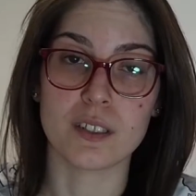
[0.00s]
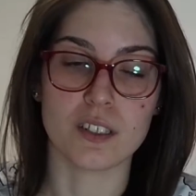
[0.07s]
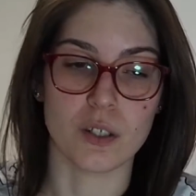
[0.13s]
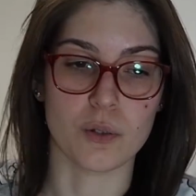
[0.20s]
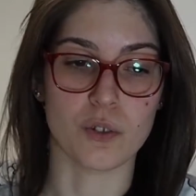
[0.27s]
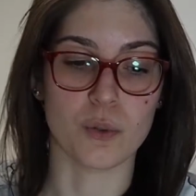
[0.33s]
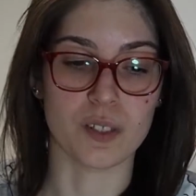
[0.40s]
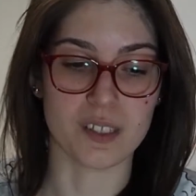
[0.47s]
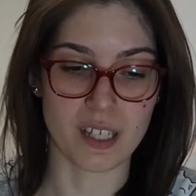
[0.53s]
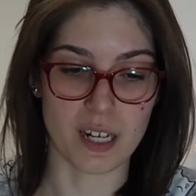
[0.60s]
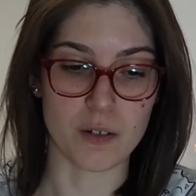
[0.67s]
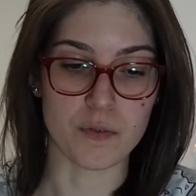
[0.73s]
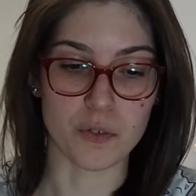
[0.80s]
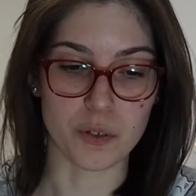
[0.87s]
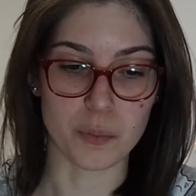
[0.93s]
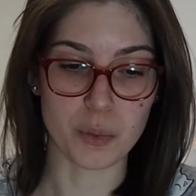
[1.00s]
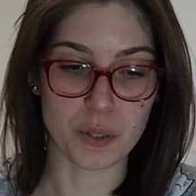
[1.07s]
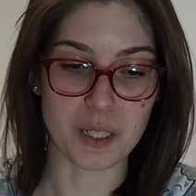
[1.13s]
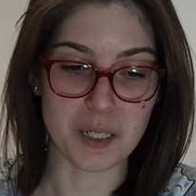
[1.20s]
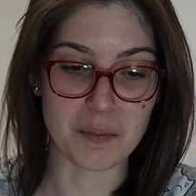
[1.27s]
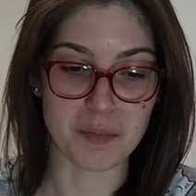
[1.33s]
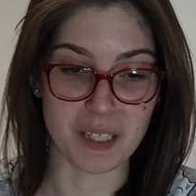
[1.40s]
So I was always careful to put
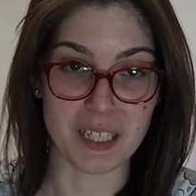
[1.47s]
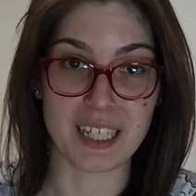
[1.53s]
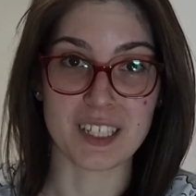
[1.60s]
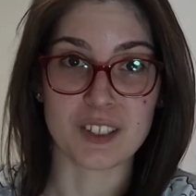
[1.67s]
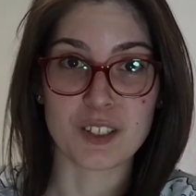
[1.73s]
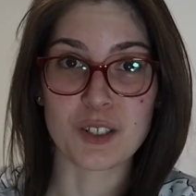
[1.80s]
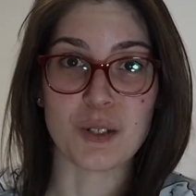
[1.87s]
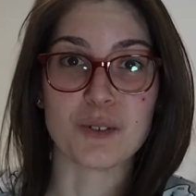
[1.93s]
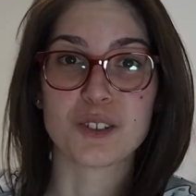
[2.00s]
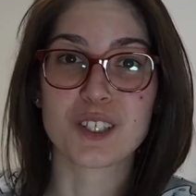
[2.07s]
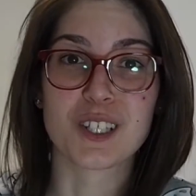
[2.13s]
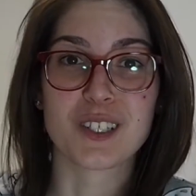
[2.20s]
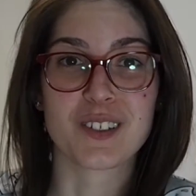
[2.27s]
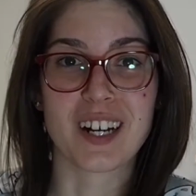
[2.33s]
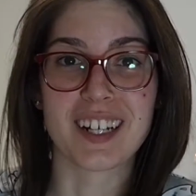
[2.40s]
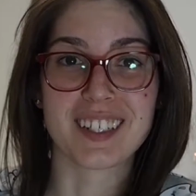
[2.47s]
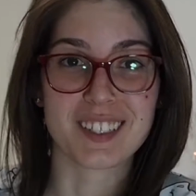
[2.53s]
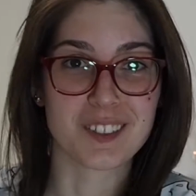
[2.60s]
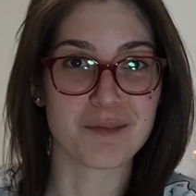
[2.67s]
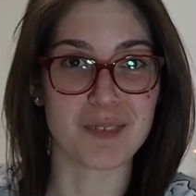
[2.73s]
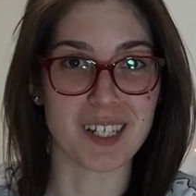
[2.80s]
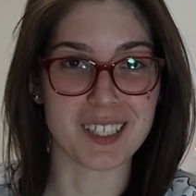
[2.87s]
him like as close to the ground
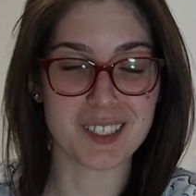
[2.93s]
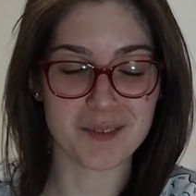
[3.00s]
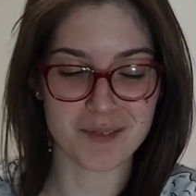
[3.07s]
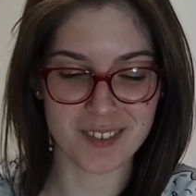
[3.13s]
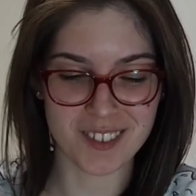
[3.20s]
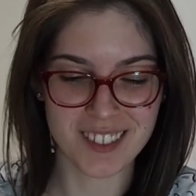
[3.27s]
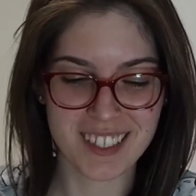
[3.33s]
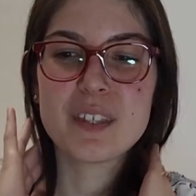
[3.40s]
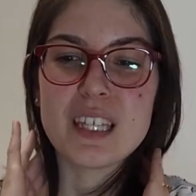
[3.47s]
as possible.